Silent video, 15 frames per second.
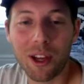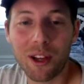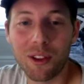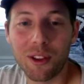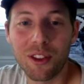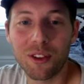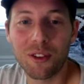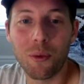Like
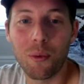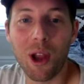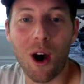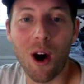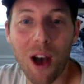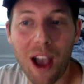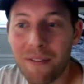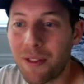this, we
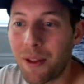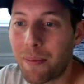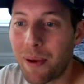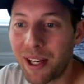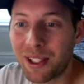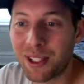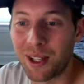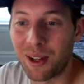all have the
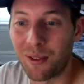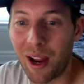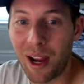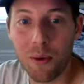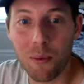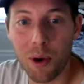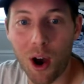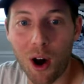picture,
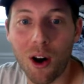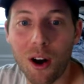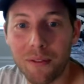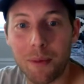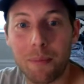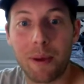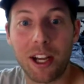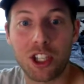right? We all have
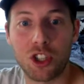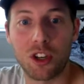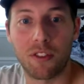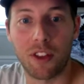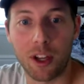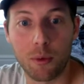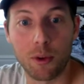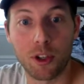the picture of
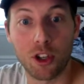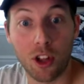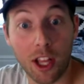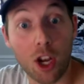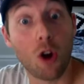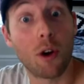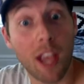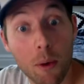like when you're
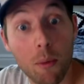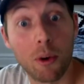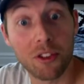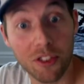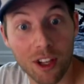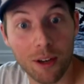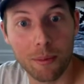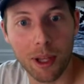like, okay, what's
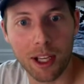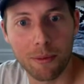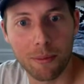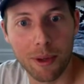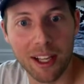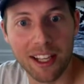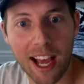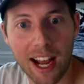it going to be like to
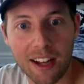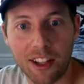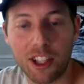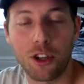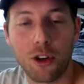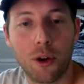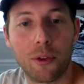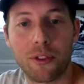be a dad? Like
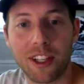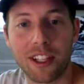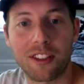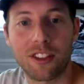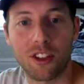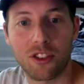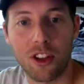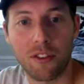you don't think
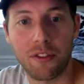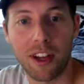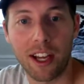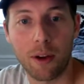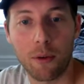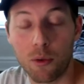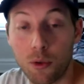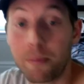to yourself
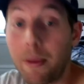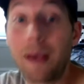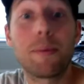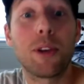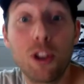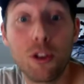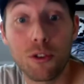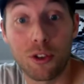like, well, maybe
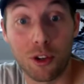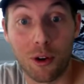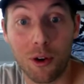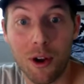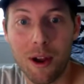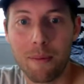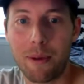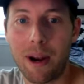you do,
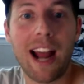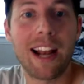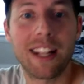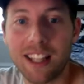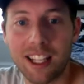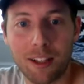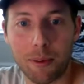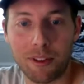but I
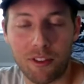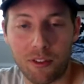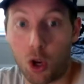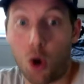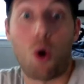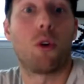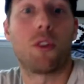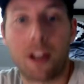didn't think to myself like
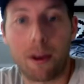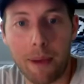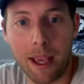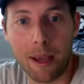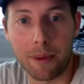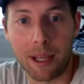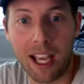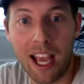holding a
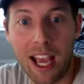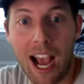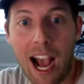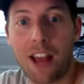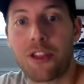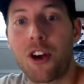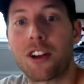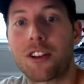baby.
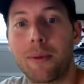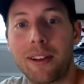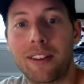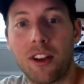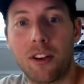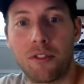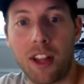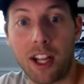I thought to
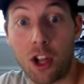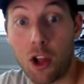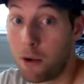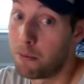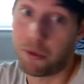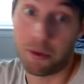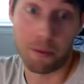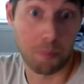myself like
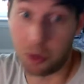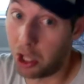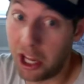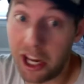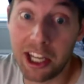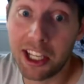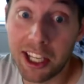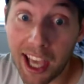
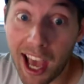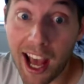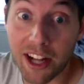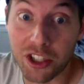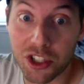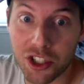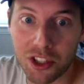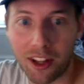playing
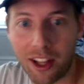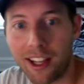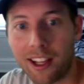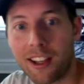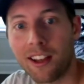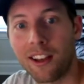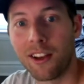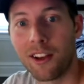catch,
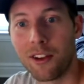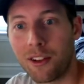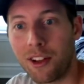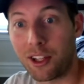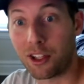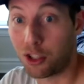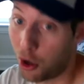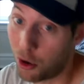like
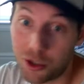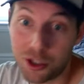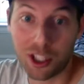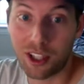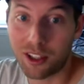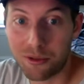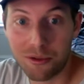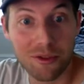like
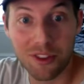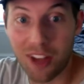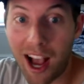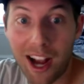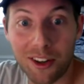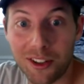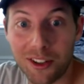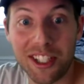coaching a
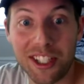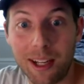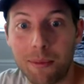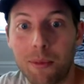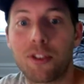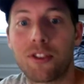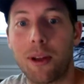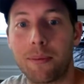soccer team
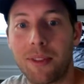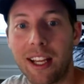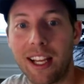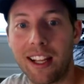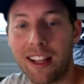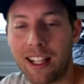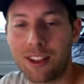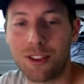or something.
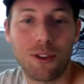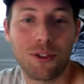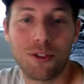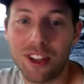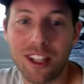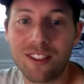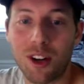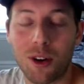And like those
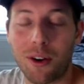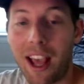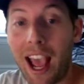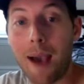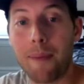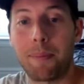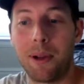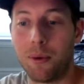things don't
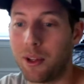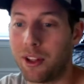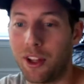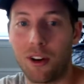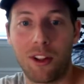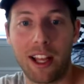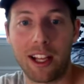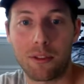happen when they're
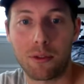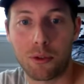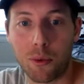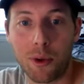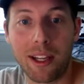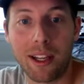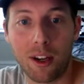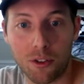like
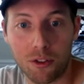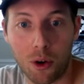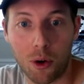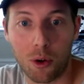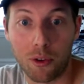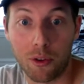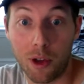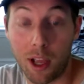three years
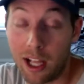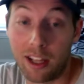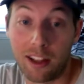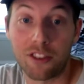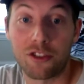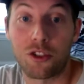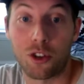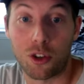old,
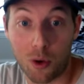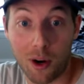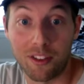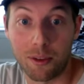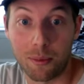unless you're a crazy